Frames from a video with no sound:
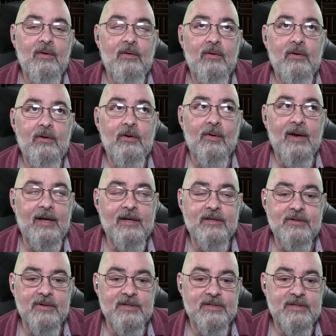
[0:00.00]
your
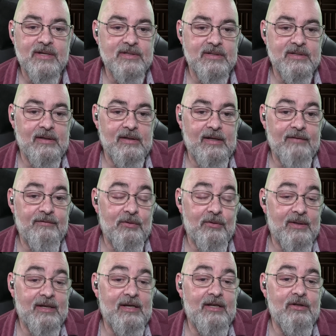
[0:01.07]
answer is doesn't give you
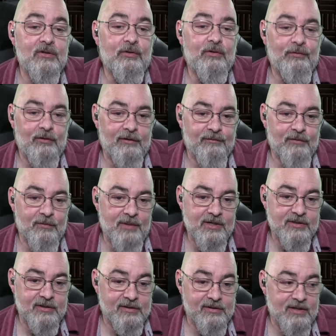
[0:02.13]
any useful
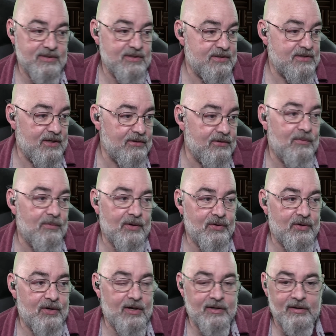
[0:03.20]
information. It doesn't tell you whether or
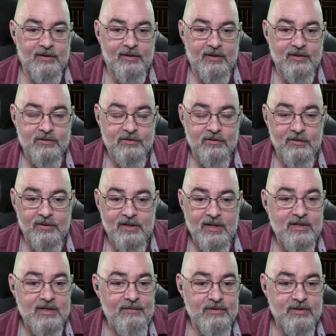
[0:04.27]
not anything's true. It
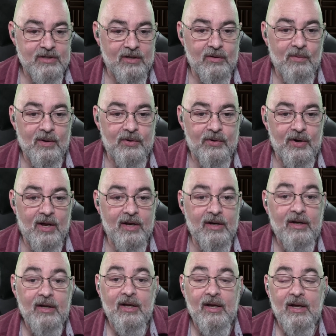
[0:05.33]
doesn't even tell you whether or not
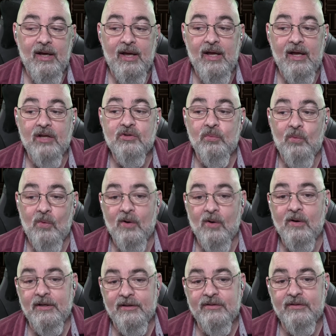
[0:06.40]
it's
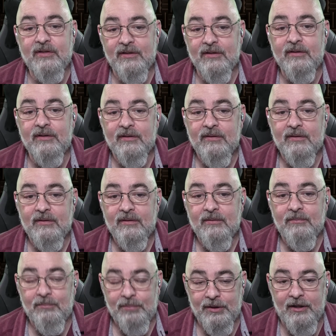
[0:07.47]
warranted
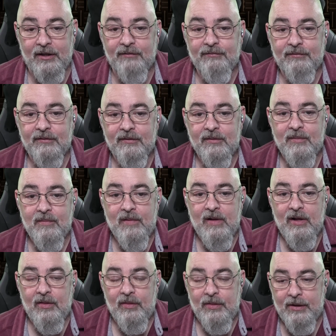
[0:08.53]
belief.
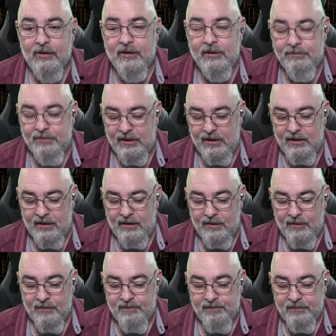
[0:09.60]
There could be
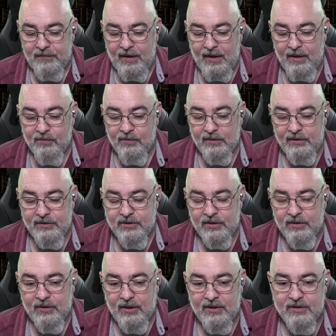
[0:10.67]
a
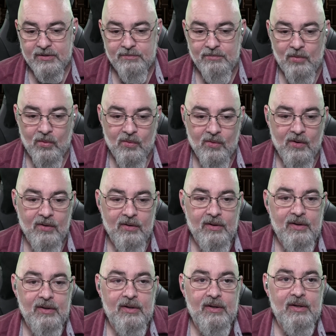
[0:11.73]
religion that is more
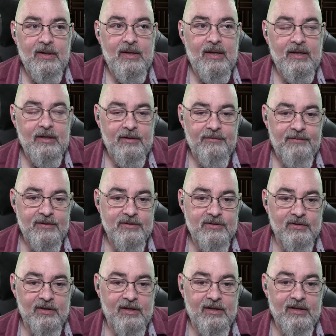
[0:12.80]

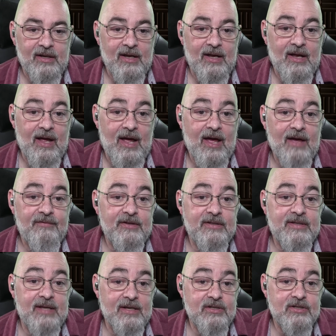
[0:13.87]
individually,
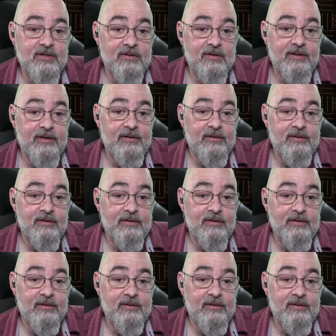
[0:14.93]
evidentiary